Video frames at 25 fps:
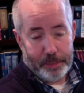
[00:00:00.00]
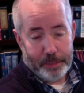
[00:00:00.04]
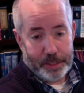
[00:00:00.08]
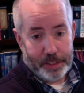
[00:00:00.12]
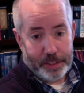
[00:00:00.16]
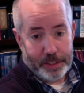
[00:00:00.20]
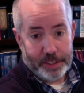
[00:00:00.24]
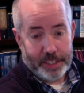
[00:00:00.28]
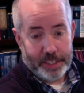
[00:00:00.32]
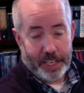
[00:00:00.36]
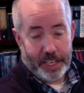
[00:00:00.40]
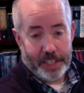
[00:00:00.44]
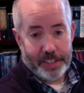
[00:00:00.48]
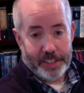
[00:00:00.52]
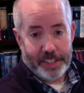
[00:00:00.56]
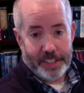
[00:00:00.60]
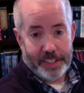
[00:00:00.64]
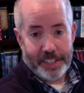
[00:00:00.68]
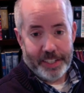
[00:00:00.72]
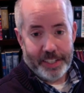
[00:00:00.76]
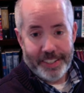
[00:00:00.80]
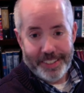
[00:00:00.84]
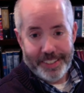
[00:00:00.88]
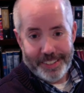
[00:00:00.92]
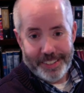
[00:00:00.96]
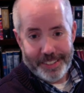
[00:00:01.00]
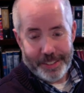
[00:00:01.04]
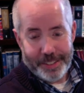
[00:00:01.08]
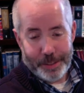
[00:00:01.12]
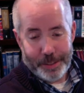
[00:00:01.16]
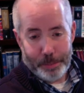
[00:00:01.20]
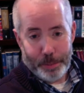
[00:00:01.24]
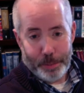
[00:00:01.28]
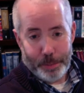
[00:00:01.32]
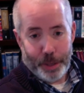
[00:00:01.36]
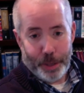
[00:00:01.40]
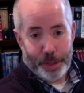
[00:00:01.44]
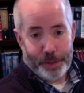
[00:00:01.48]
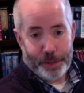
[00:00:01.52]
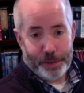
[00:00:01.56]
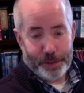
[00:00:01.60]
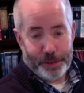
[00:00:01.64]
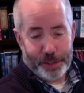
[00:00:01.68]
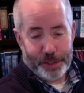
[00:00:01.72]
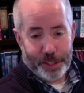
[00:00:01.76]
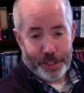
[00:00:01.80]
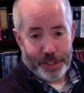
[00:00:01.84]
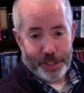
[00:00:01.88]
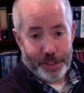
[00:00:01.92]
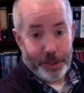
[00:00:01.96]
He's kind of the the prodigal
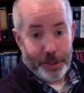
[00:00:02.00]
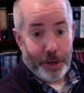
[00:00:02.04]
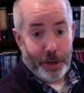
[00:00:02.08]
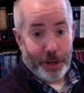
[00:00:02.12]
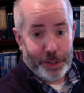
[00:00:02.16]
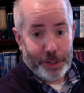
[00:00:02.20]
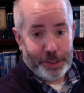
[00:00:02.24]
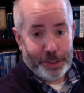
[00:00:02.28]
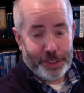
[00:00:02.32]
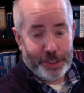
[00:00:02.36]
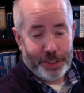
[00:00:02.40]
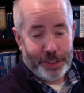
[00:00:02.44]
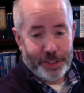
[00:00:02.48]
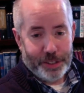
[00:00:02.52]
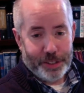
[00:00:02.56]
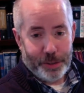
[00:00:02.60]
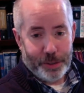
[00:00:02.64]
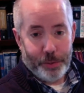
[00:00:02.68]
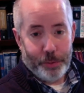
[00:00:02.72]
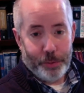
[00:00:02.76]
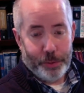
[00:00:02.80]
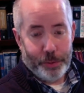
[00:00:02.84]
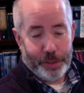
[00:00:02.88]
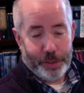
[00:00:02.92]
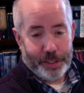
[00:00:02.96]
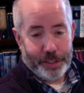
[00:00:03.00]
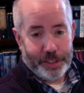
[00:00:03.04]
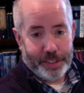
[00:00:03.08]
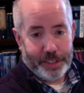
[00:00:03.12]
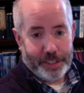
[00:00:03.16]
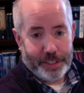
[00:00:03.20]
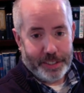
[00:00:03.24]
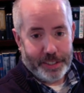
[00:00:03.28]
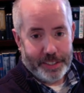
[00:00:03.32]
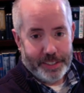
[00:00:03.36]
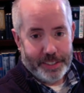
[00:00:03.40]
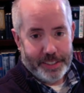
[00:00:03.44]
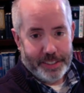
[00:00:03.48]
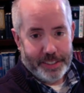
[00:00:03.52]
son, the lost coin, the